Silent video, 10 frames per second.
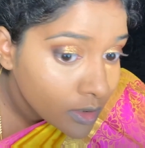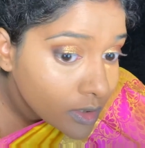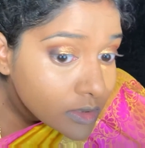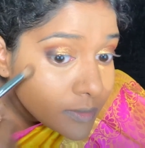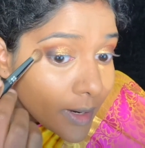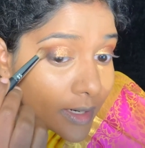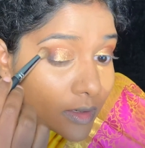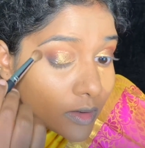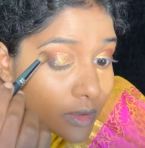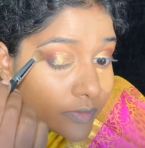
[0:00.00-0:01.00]
doesn't matter
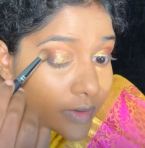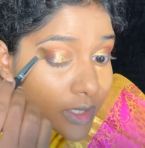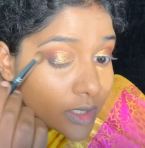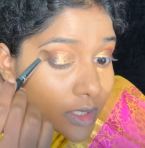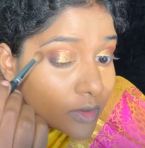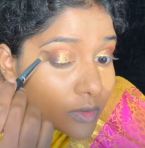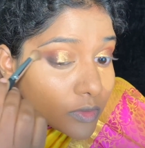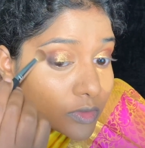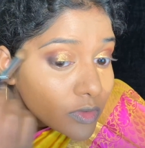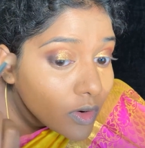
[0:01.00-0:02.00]
if anything
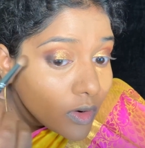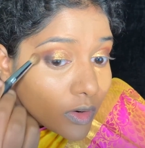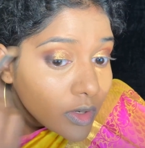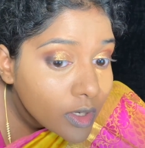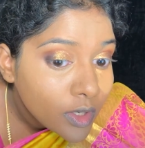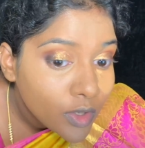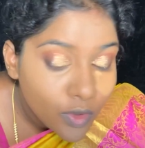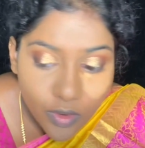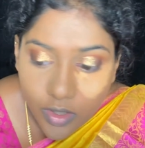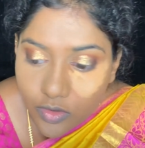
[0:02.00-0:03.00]
goes wrong, you
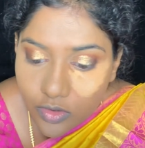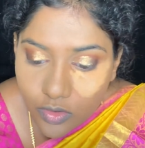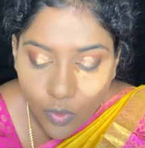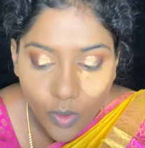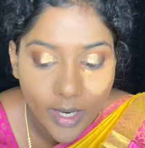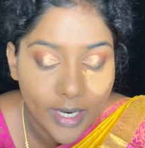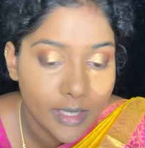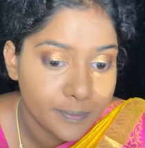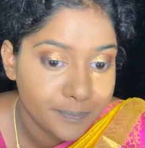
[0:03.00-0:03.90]
can just go ahead